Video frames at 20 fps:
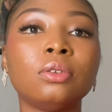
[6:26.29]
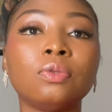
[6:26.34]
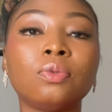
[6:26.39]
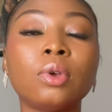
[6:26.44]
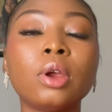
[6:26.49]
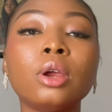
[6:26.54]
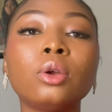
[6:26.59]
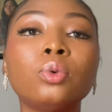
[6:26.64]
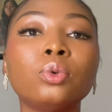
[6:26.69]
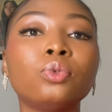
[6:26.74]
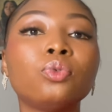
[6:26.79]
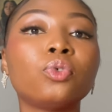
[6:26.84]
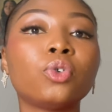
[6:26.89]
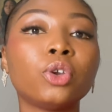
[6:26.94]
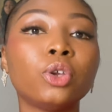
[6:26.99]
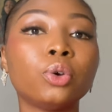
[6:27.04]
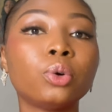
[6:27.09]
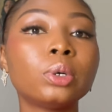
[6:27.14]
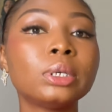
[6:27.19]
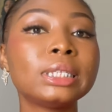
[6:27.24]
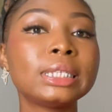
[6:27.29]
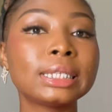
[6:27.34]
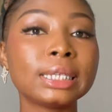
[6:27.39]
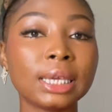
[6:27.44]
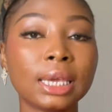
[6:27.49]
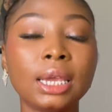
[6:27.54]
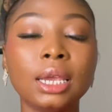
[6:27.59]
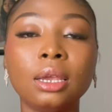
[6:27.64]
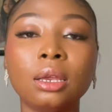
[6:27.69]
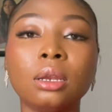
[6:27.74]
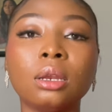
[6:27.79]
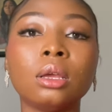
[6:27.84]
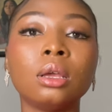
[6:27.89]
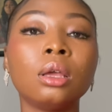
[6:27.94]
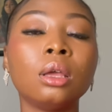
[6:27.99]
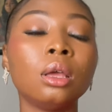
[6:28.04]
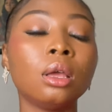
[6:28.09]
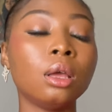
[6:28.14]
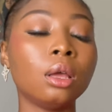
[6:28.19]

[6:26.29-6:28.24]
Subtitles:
It's very good for your skin.